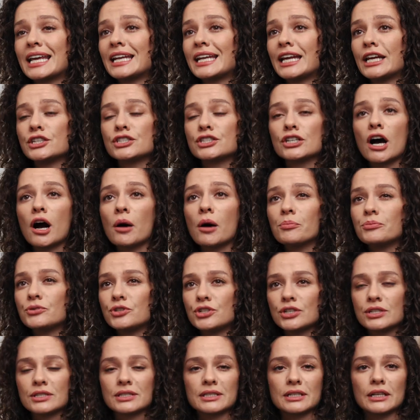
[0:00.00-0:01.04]
and a top,
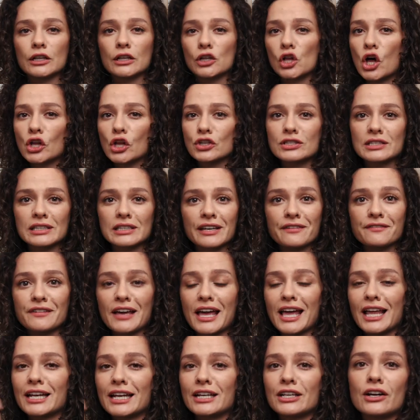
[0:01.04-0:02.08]
jeans and a long sleeve
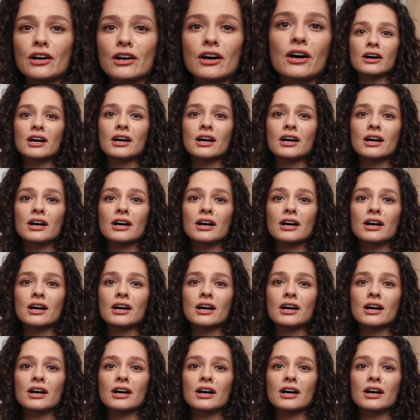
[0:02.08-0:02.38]
and